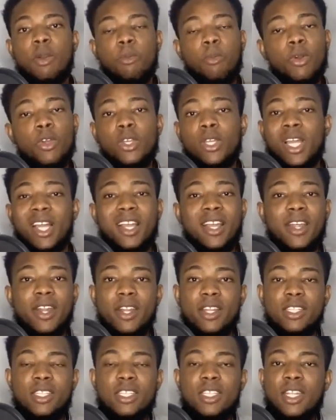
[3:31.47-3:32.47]
but you can't
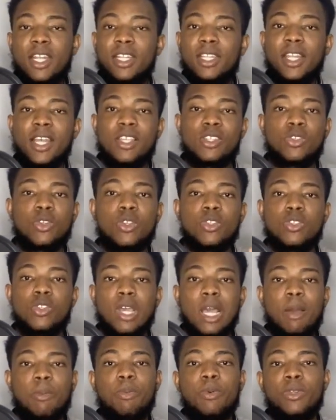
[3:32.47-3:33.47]
guarantee that that's going to
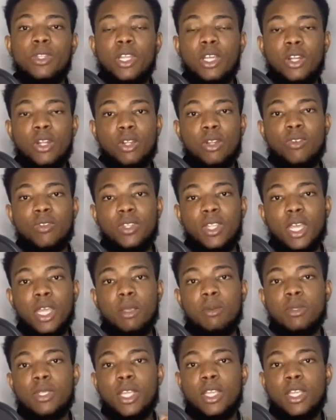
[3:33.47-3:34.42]
happen a lot of times.